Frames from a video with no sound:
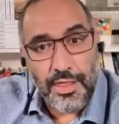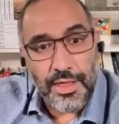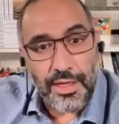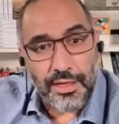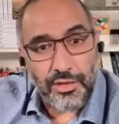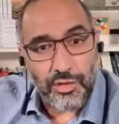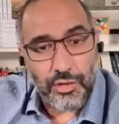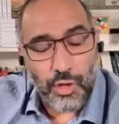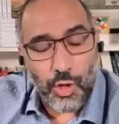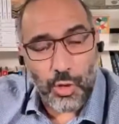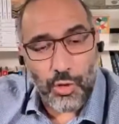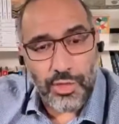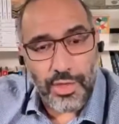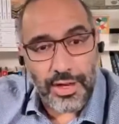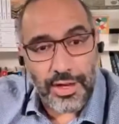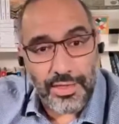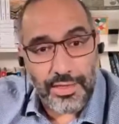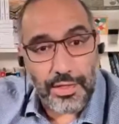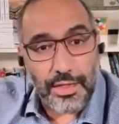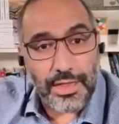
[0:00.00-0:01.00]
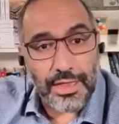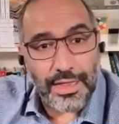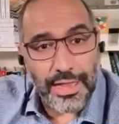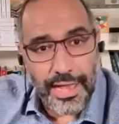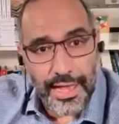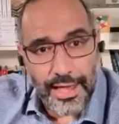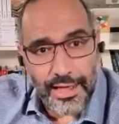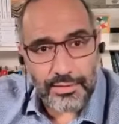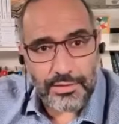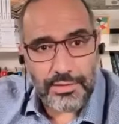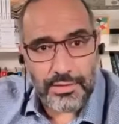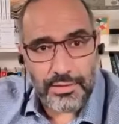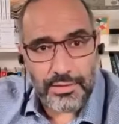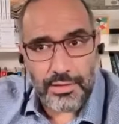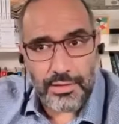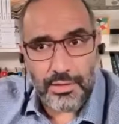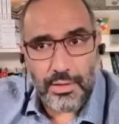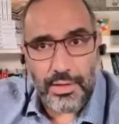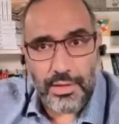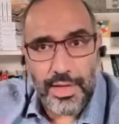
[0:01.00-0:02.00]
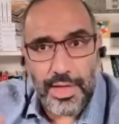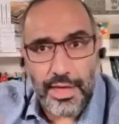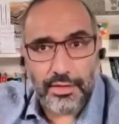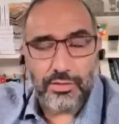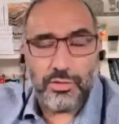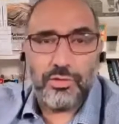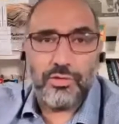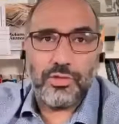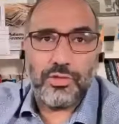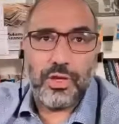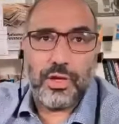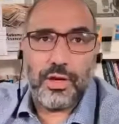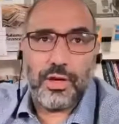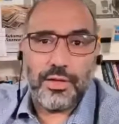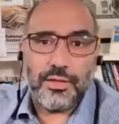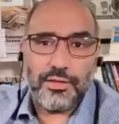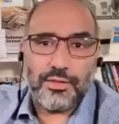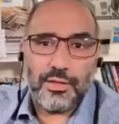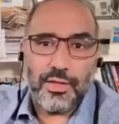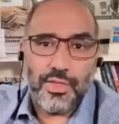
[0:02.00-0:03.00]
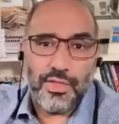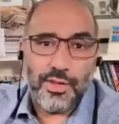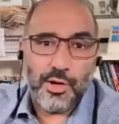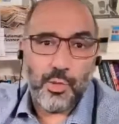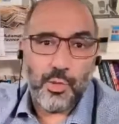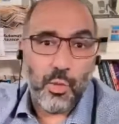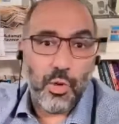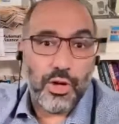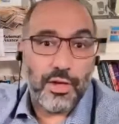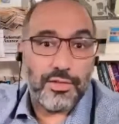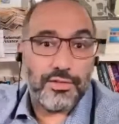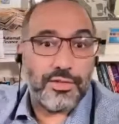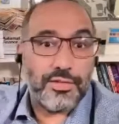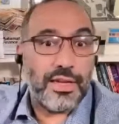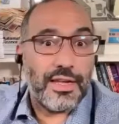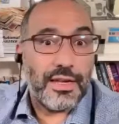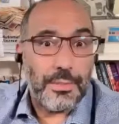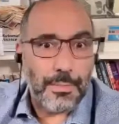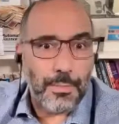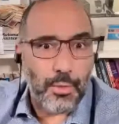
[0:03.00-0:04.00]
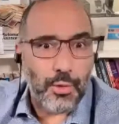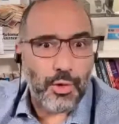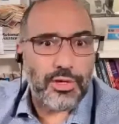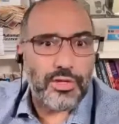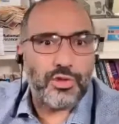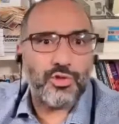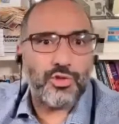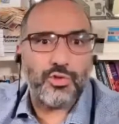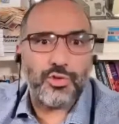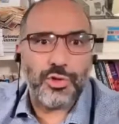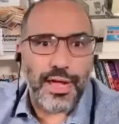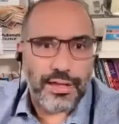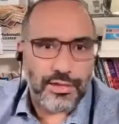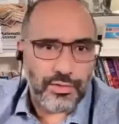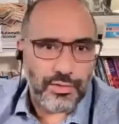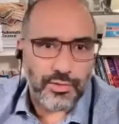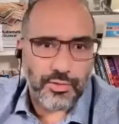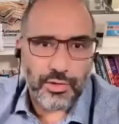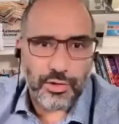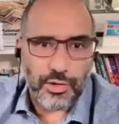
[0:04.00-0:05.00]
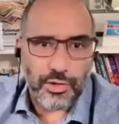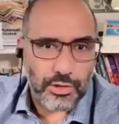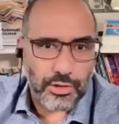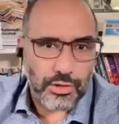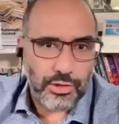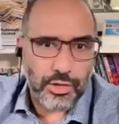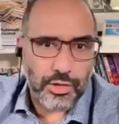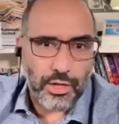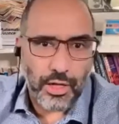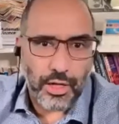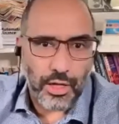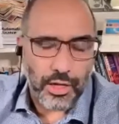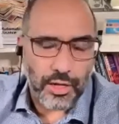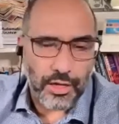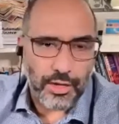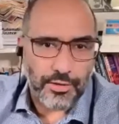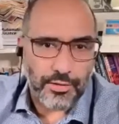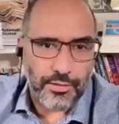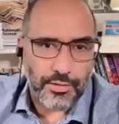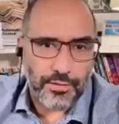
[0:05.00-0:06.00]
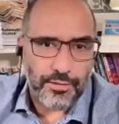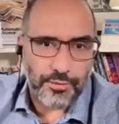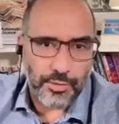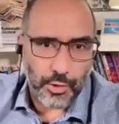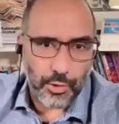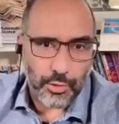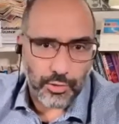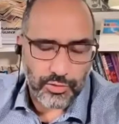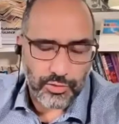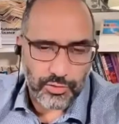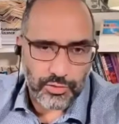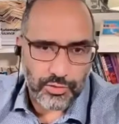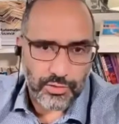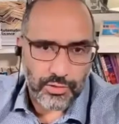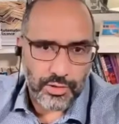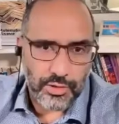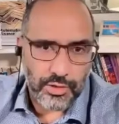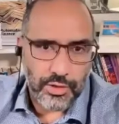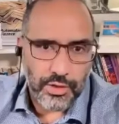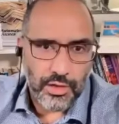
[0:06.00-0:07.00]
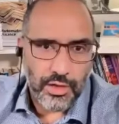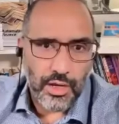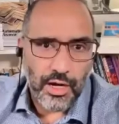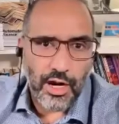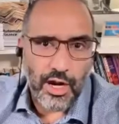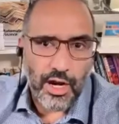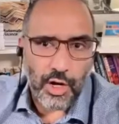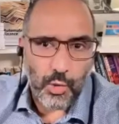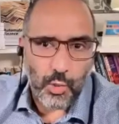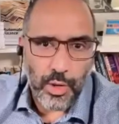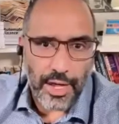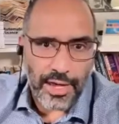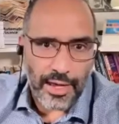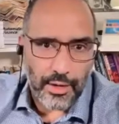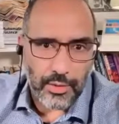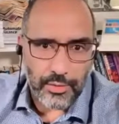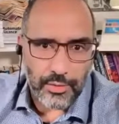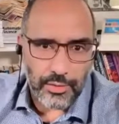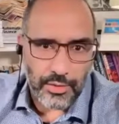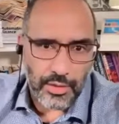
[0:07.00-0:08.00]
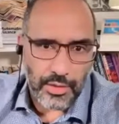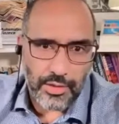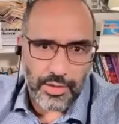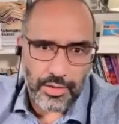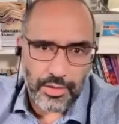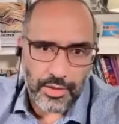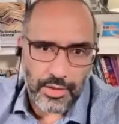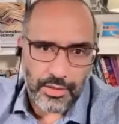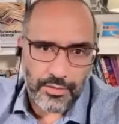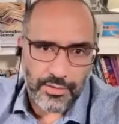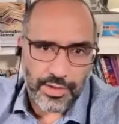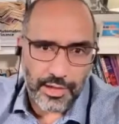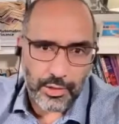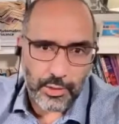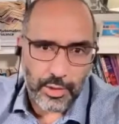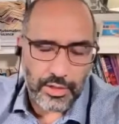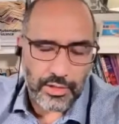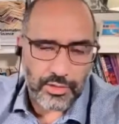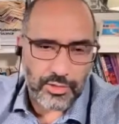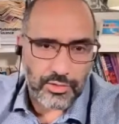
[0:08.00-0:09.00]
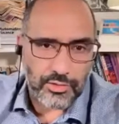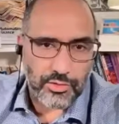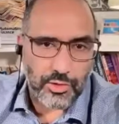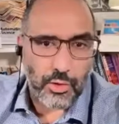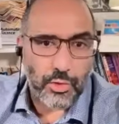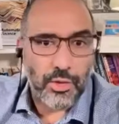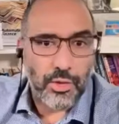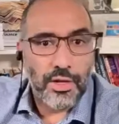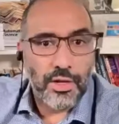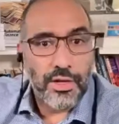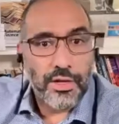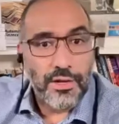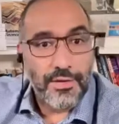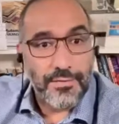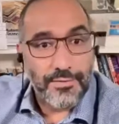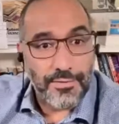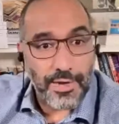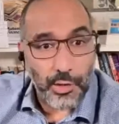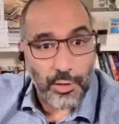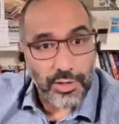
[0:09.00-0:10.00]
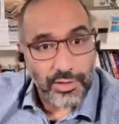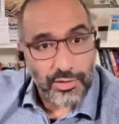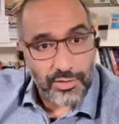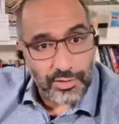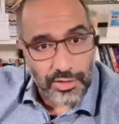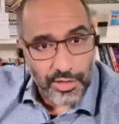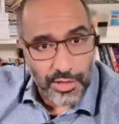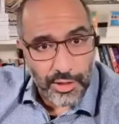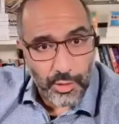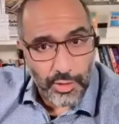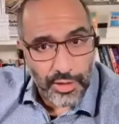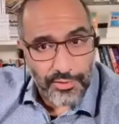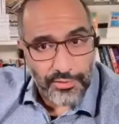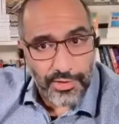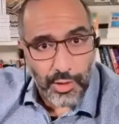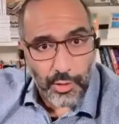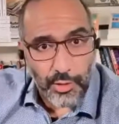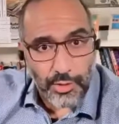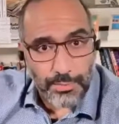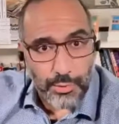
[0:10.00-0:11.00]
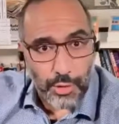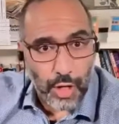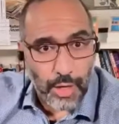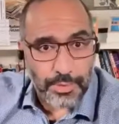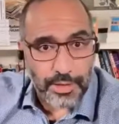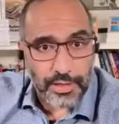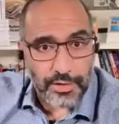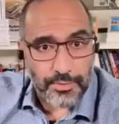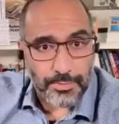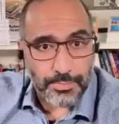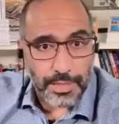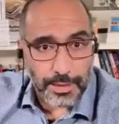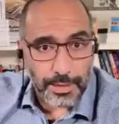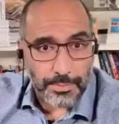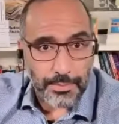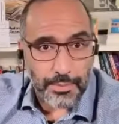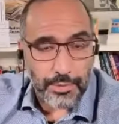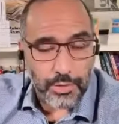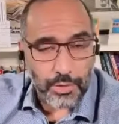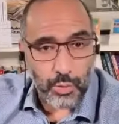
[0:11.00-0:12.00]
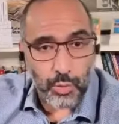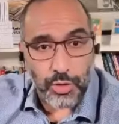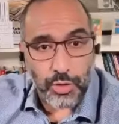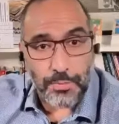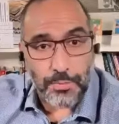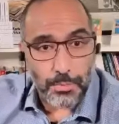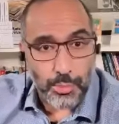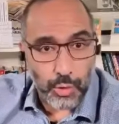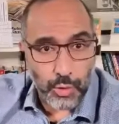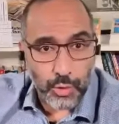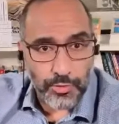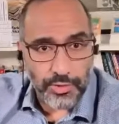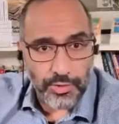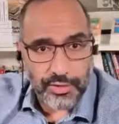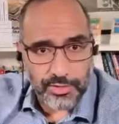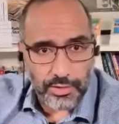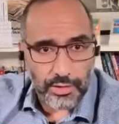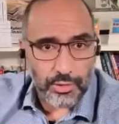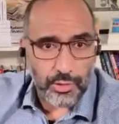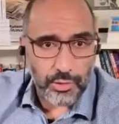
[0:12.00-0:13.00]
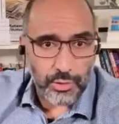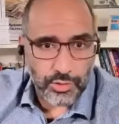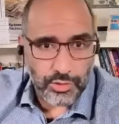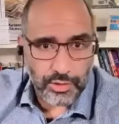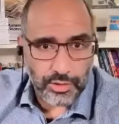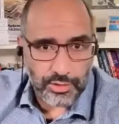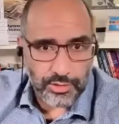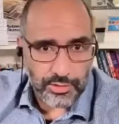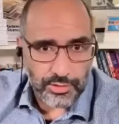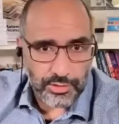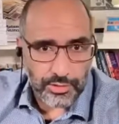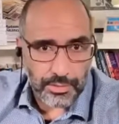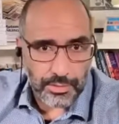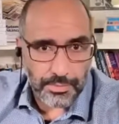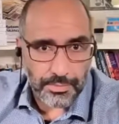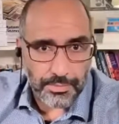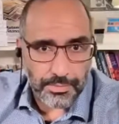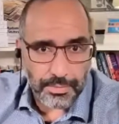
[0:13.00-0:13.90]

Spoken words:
that showed that in the last exercise, there was an important transfer of folks around the evaluation. So very senior and very prominent people would move institutions